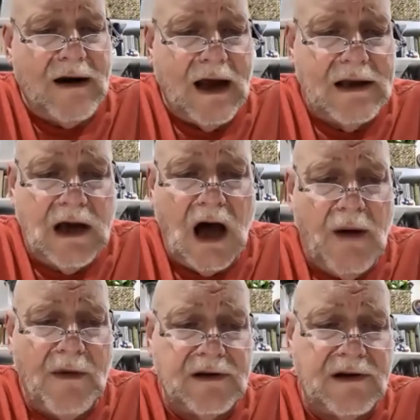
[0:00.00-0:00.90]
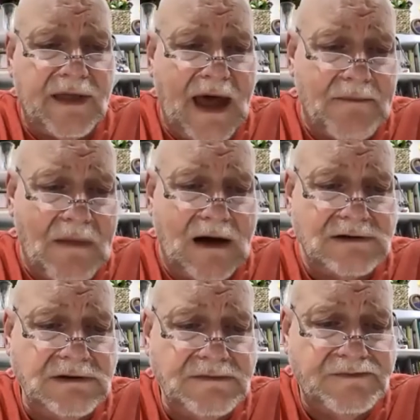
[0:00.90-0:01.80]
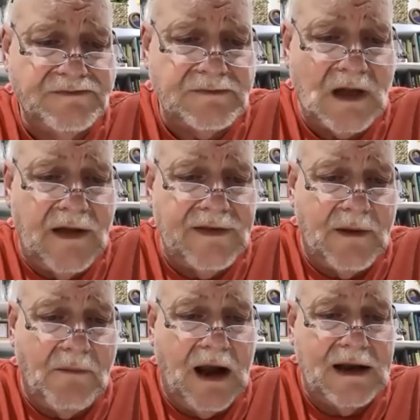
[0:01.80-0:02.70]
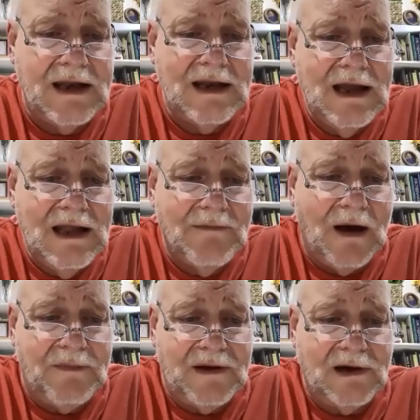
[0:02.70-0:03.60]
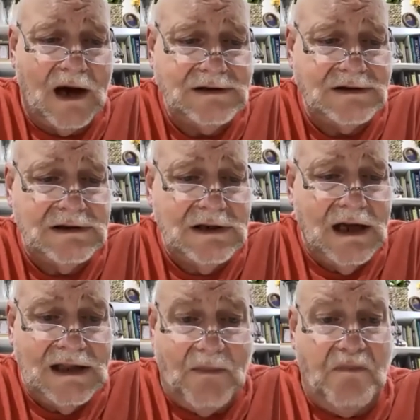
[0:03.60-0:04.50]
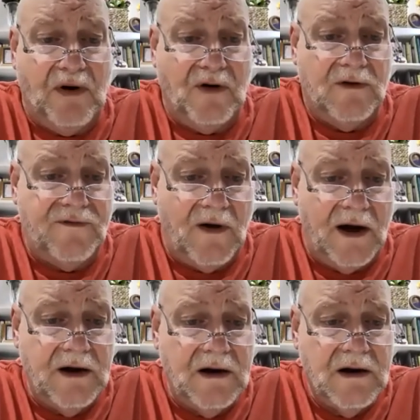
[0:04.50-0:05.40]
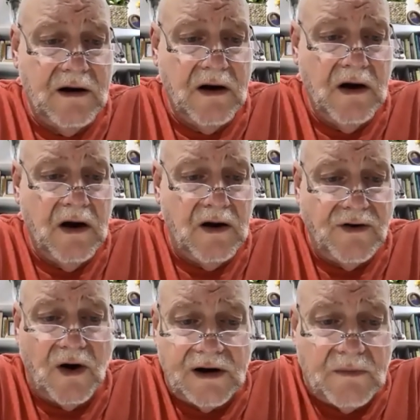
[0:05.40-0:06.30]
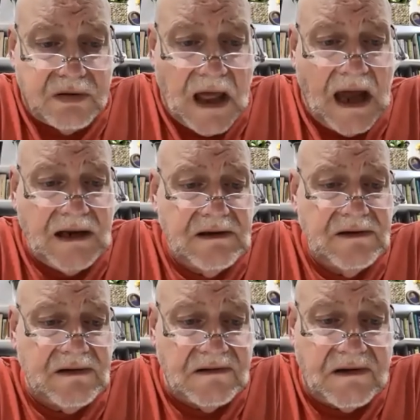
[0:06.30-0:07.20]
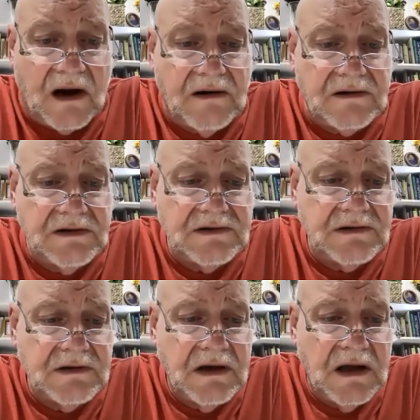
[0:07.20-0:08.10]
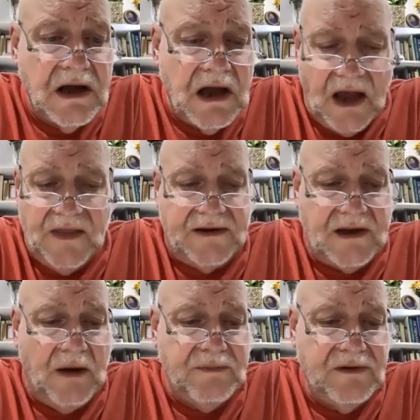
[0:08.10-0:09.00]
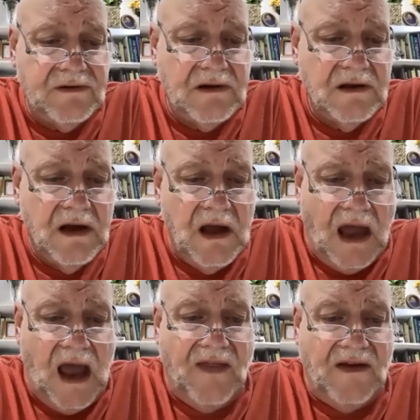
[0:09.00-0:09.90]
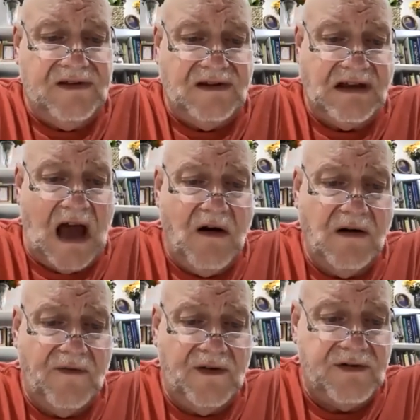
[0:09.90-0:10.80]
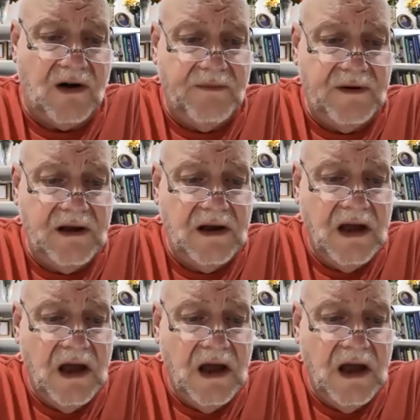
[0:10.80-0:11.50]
are not come unto that mountain that might be touched, that burned with fire, nor unto blackness and darkness and the tempest and the sound of a trumpet